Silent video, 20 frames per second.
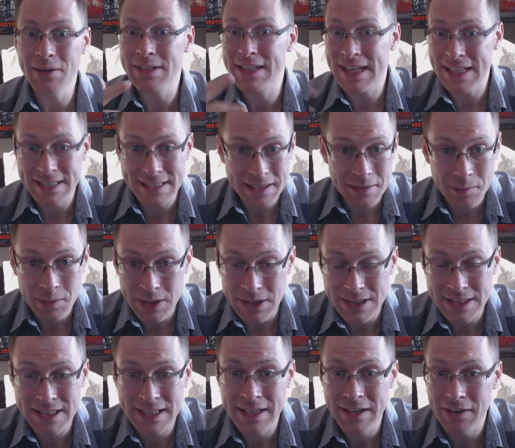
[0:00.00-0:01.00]
Dustin
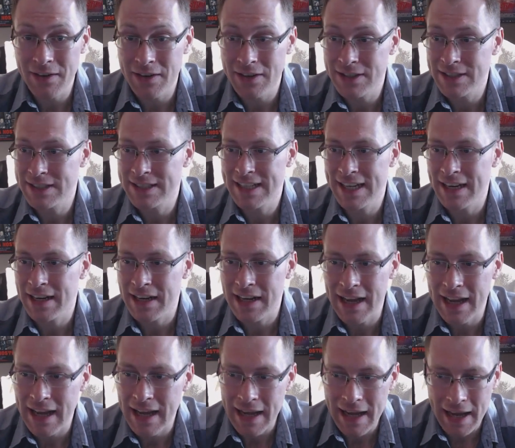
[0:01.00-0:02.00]
was here on
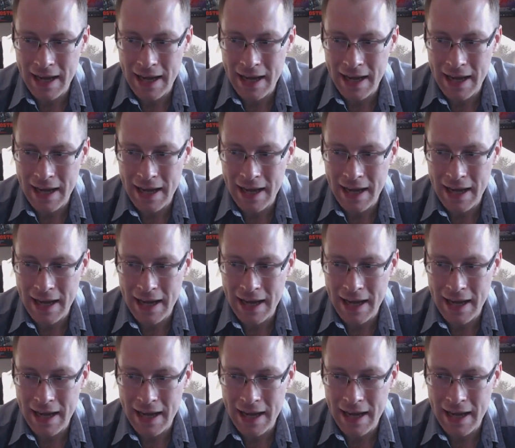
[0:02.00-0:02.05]
Saturday